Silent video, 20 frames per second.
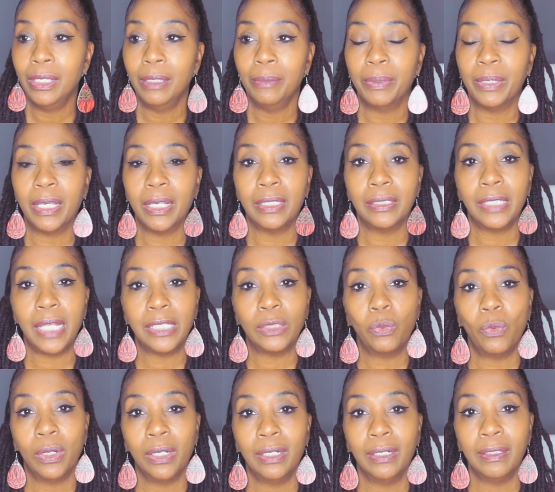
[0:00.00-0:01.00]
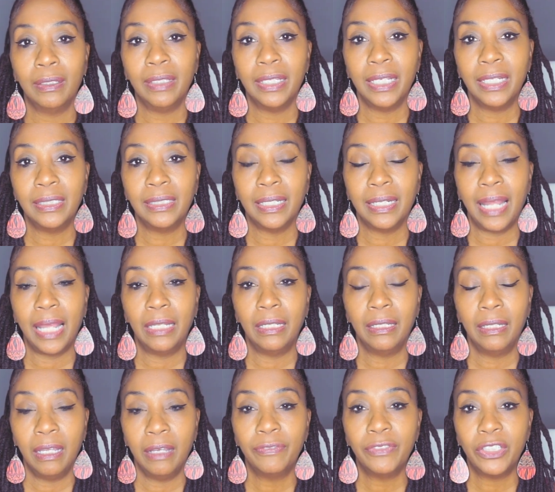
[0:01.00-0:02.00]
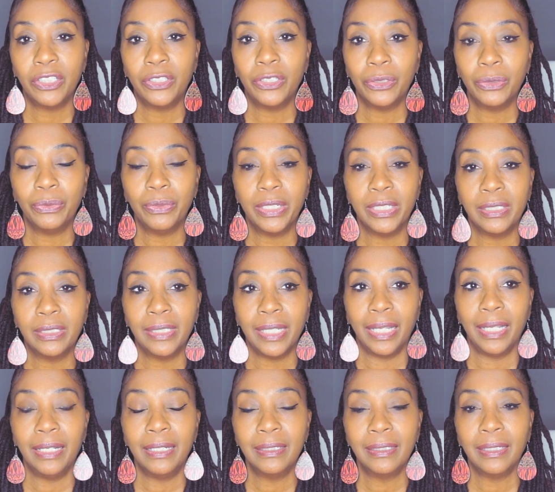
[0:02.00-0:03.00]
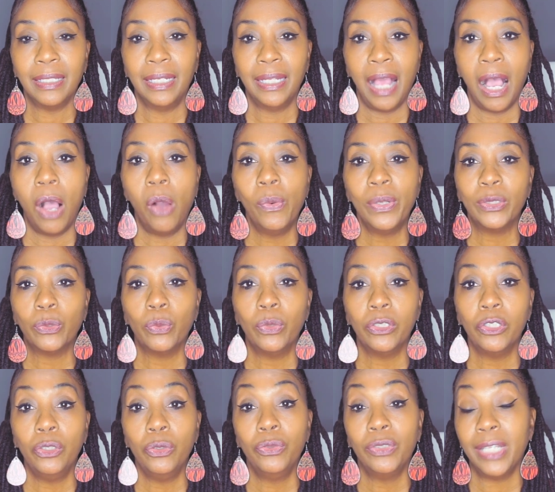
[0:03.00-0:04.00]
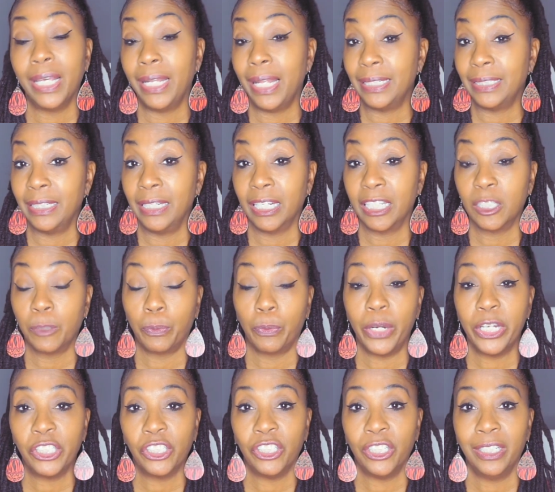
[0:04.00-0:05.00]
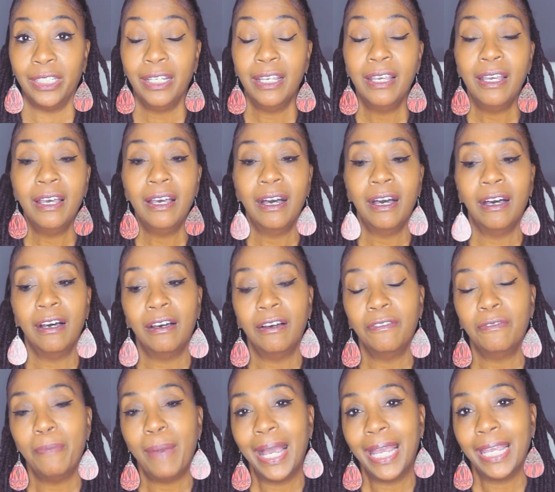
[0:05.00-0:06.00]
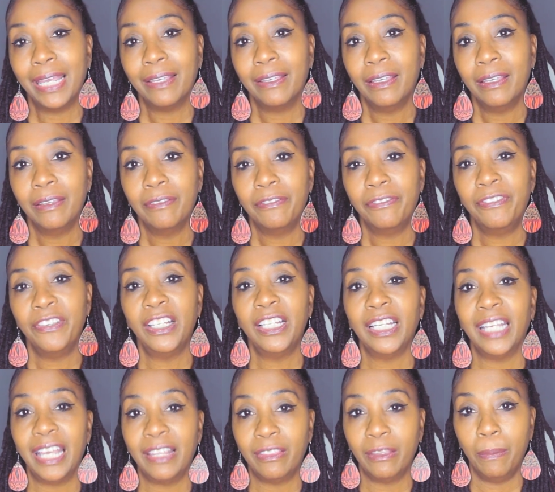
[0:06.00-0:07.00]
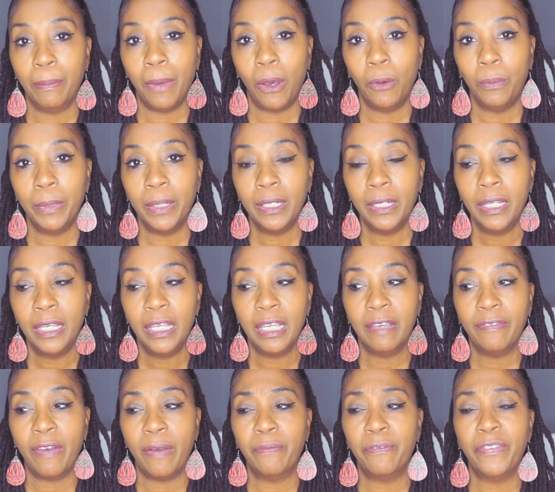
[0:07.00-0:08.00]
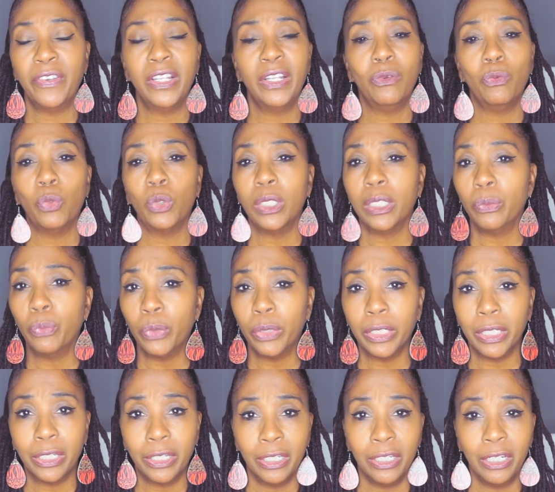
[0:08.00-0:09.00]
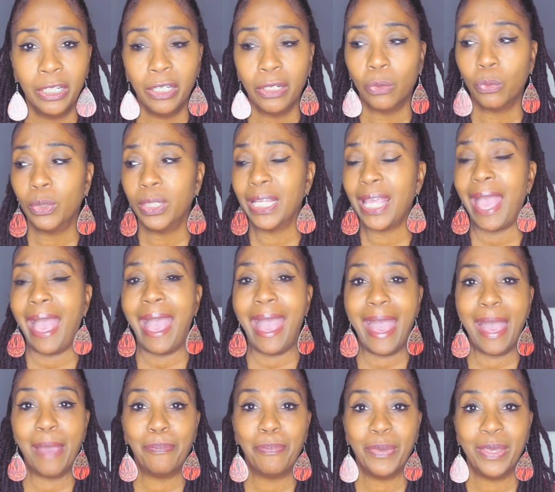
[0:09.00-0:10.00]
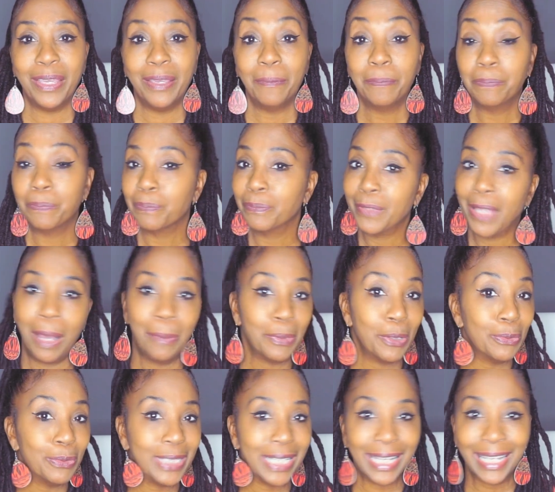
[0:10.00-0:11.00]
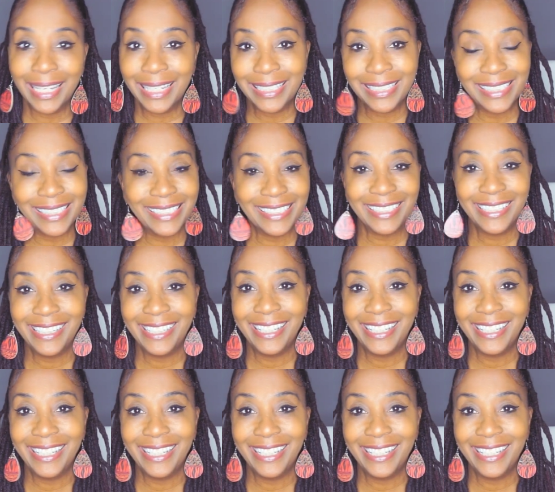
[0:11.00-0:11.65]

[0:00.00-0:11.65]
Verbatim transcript: Because that's one of the things that I love to do is dance. And I always will use that as an expression of my feeling at the moment. If I'm feeling really, really good or really happy, I'm going to dance.